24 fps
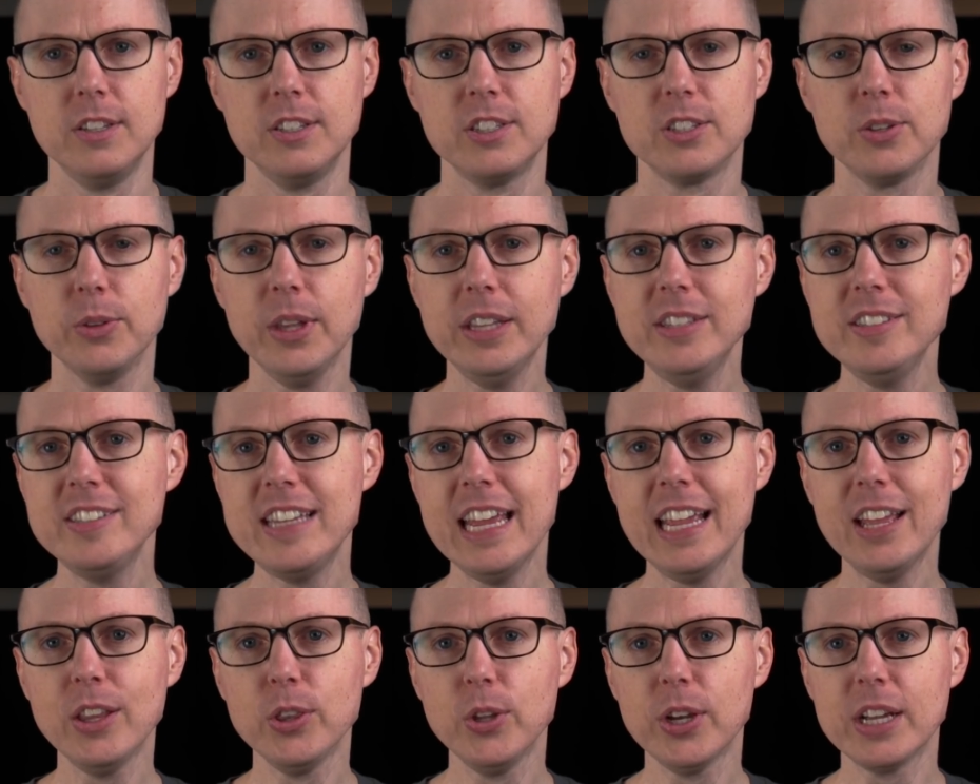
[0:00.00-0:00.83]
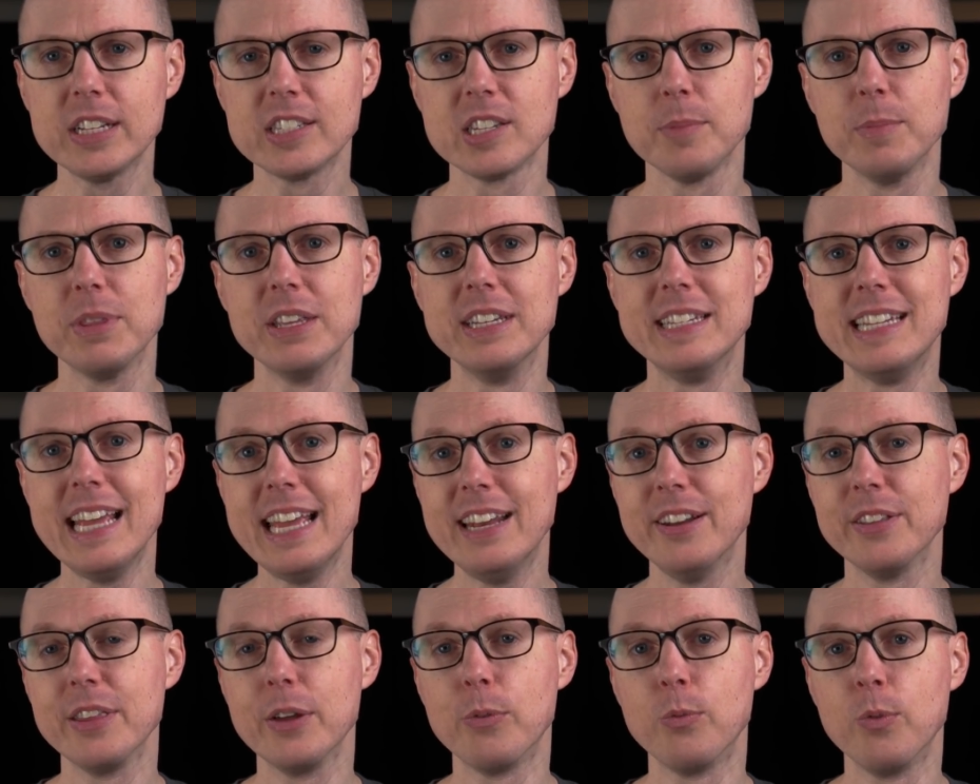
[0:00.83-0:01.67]
So let's take a look at some of the
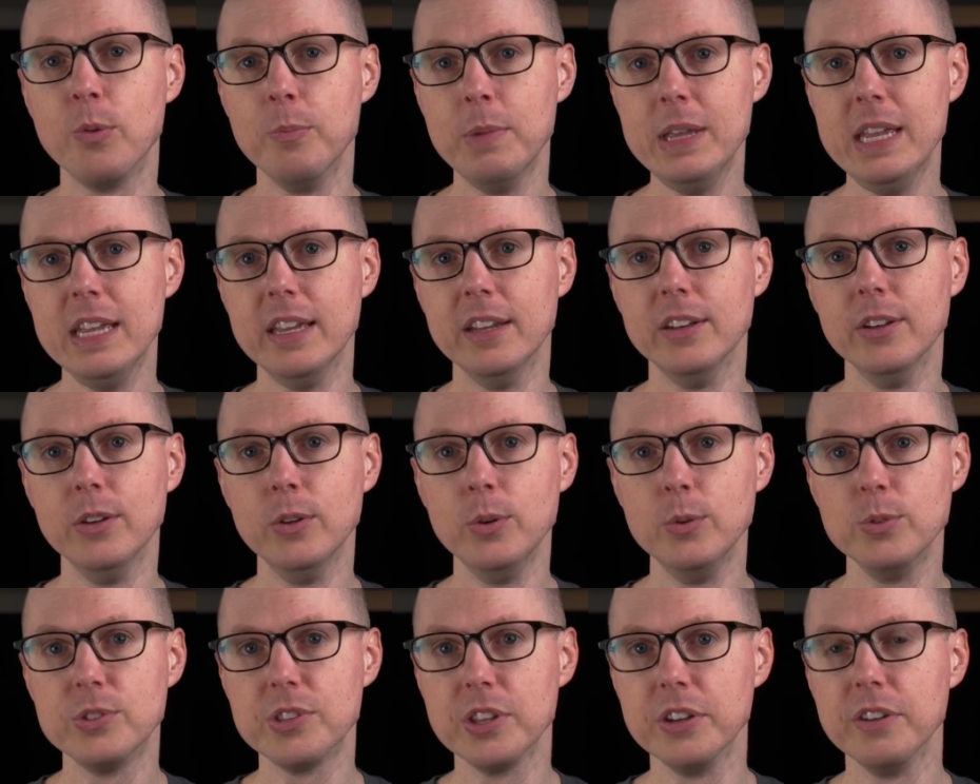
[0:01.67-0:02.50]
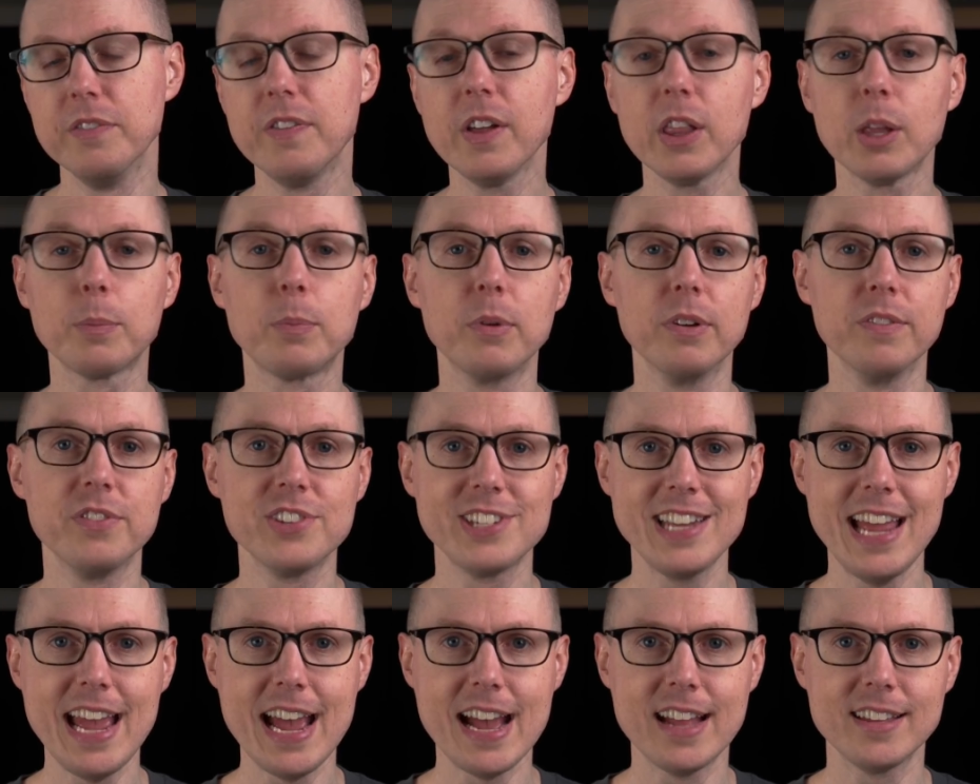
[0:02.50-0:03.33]
data that Ramin, who's the developer of
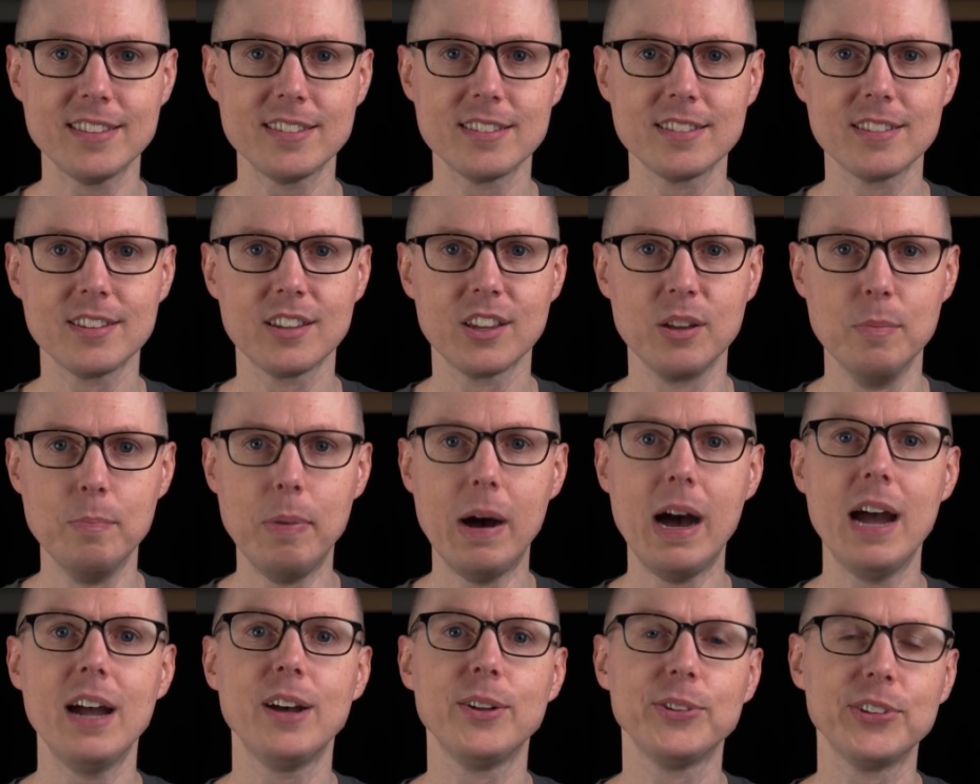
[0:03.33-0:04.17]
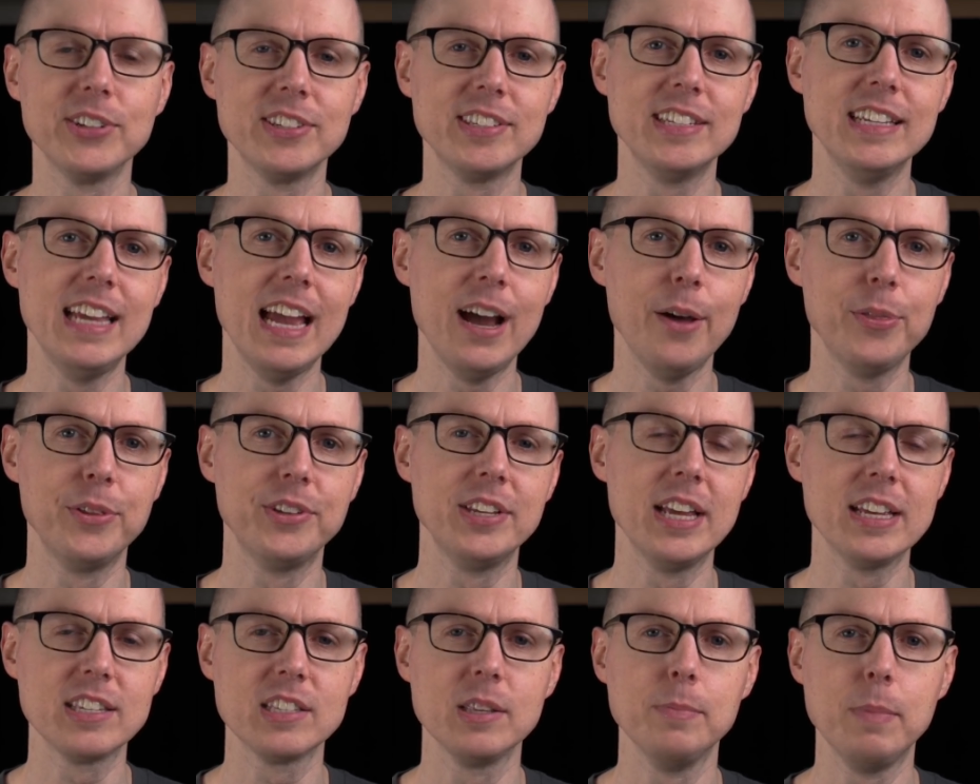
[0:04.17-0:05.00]
Stats, compiled to see how the
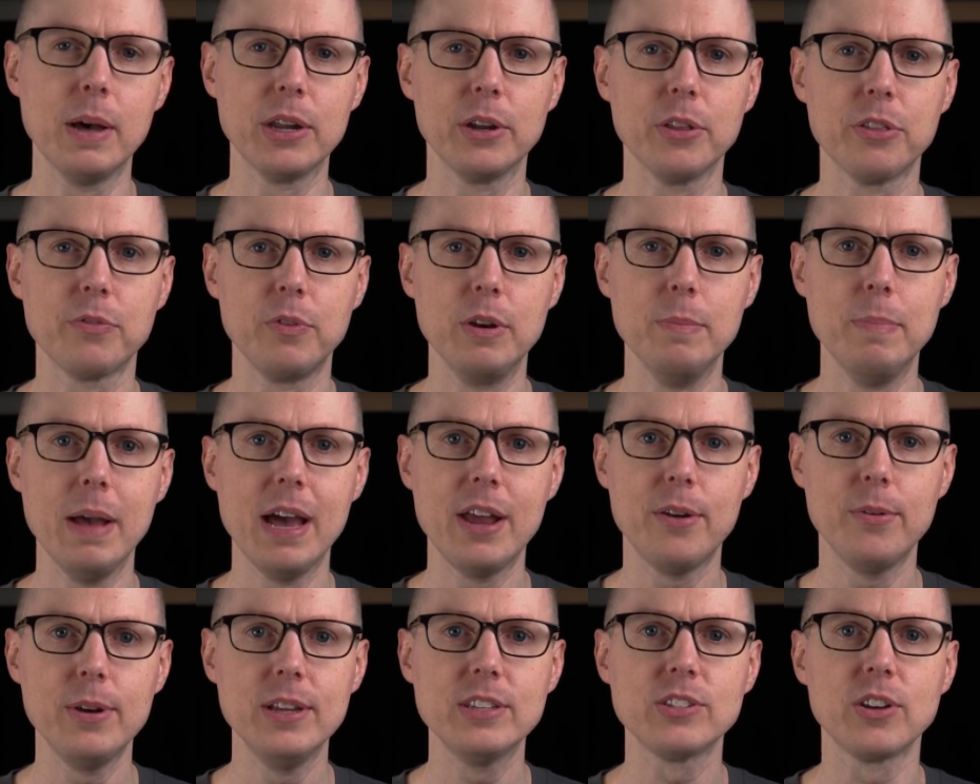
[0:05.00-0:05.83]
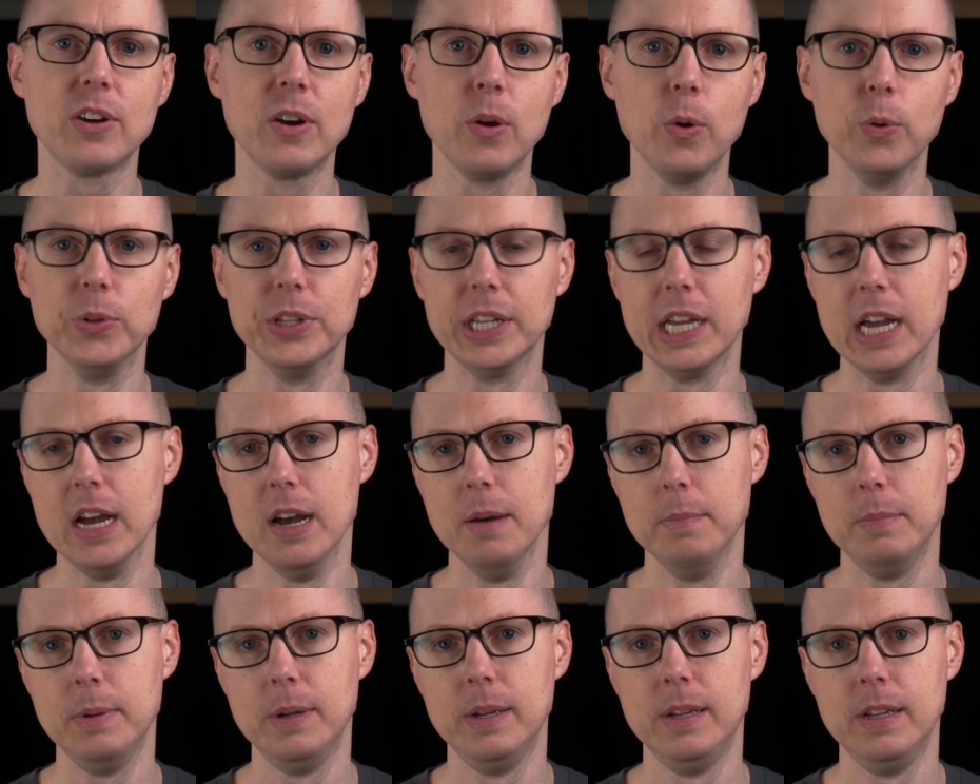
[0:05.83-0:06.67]
Tesla Model 3 batteries are holding up.